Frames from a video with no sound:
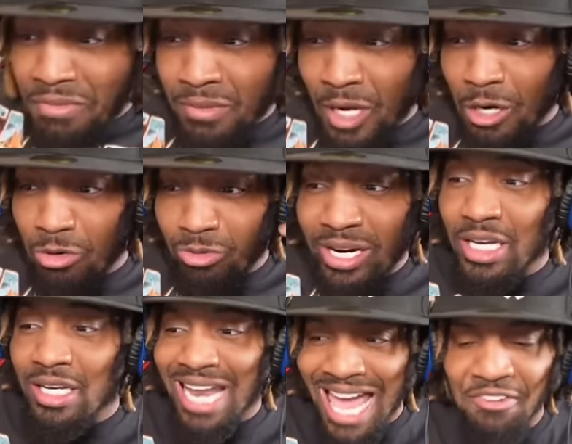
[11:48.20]
a real
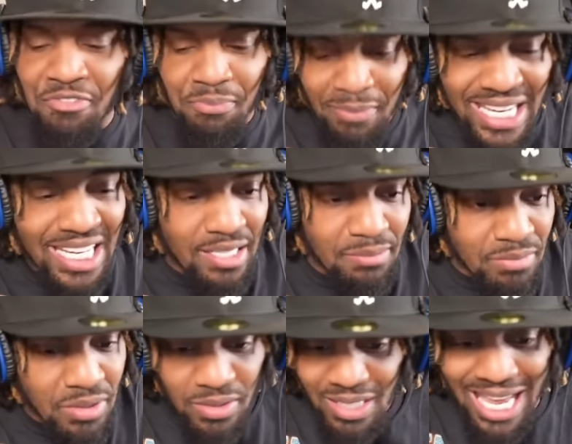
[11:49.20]
life meme.
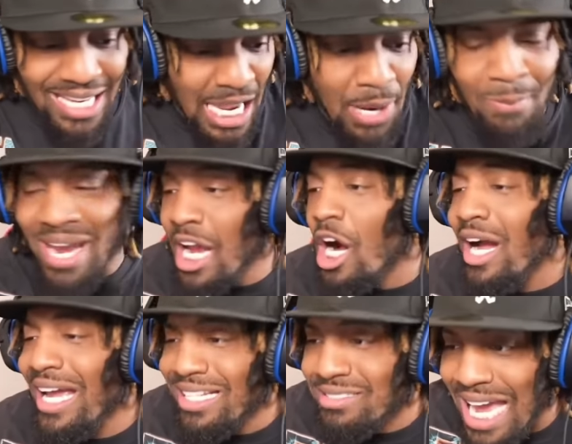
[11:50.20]
Like they made our
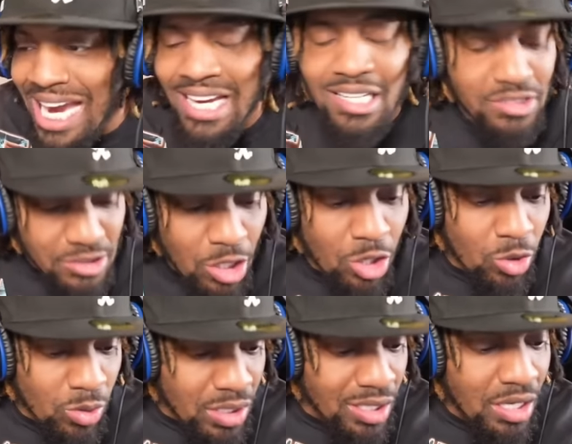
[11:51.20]
entire
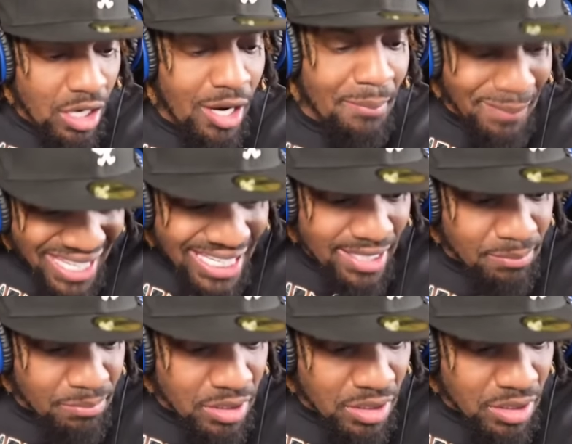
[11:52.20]
song a meme.